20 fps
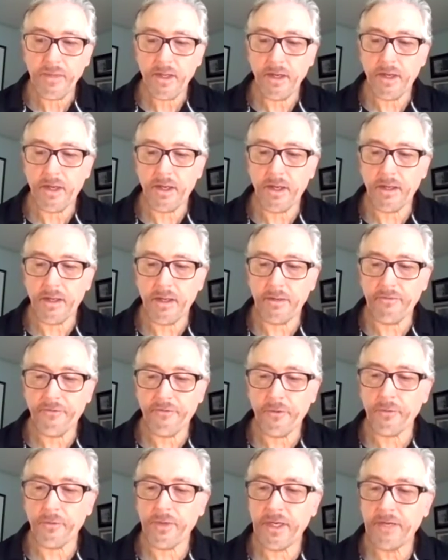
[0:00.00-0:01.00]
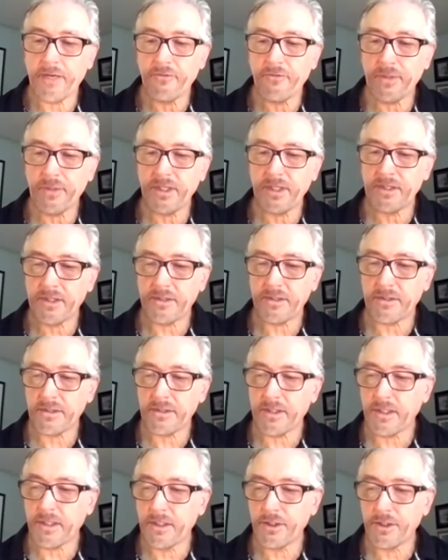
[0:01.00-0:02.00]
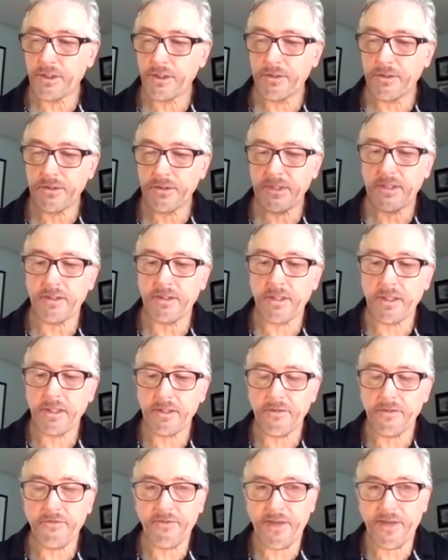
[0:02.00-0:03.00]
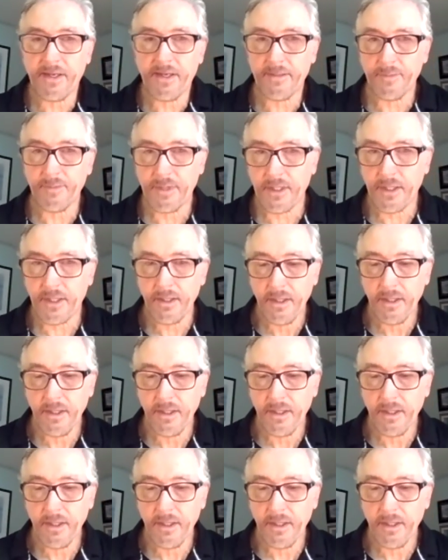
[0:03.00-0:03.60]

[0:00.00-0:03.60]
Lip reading: for whatever reasons, the issues in the family.